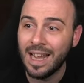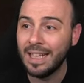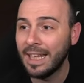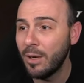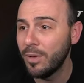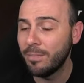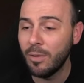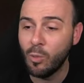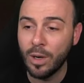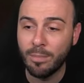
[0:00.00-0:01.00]
and then we
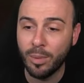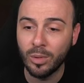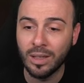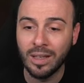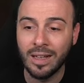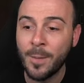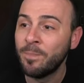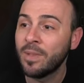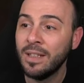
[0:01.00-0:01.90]
will put the